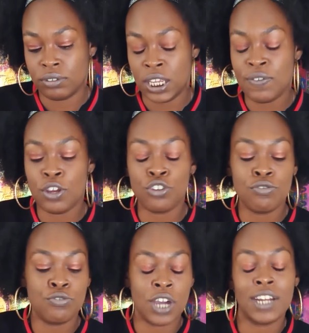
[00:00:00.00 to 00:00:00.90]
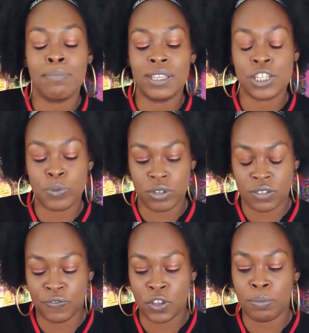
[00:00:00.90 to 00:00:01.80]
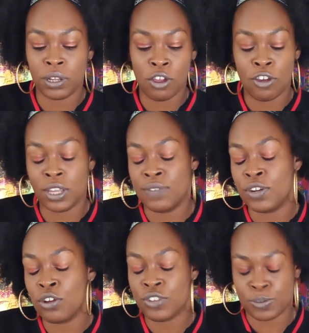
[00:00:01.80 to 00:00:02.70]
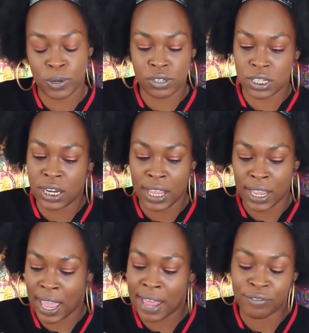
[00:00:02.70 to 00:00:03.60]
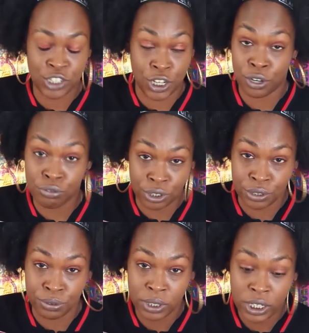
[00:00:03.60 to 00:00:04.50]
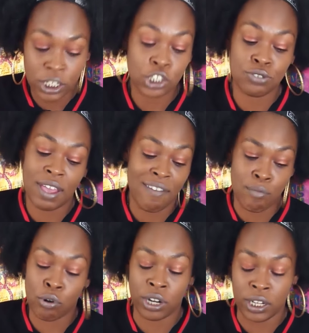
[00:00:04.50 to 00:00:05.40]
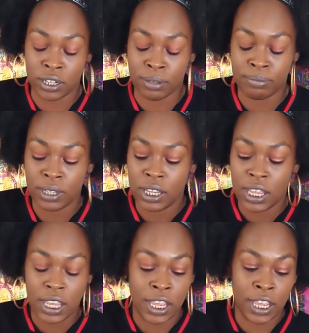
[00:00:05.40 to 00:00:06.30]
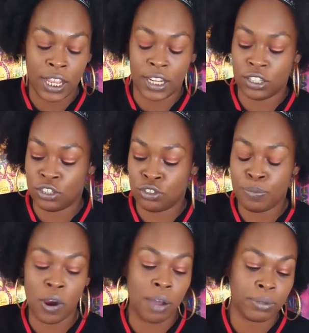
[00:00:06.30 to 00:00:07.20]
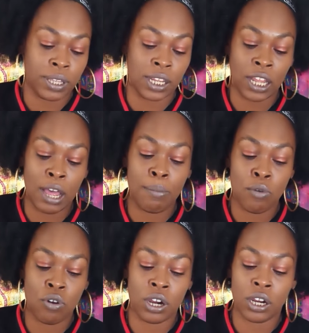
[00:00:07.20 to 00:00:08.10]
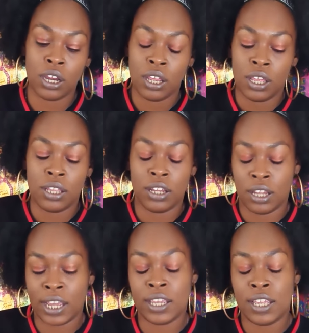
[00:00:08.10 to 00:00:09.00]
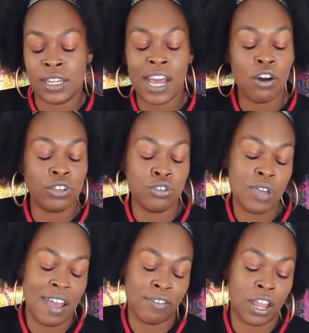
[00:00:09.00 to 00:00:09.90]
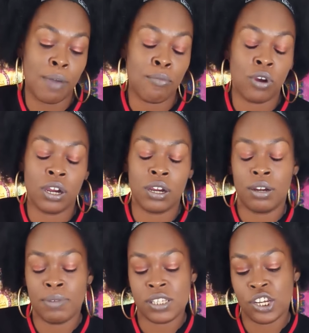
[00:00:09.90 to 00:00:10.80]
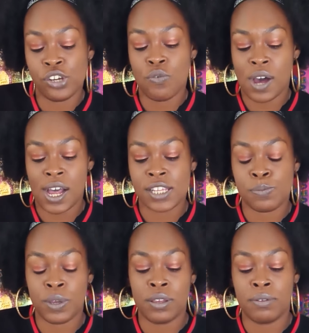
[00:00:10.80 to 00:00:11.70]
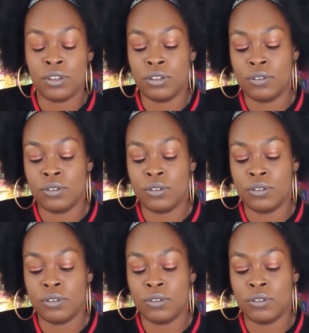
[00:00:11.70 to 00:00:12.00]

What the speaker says: Even though you try to make this person feel belong, even though this person ain't have shit on you. Because you have more than them. And you probably a lot more, like, not only you have a lot more material-wise, but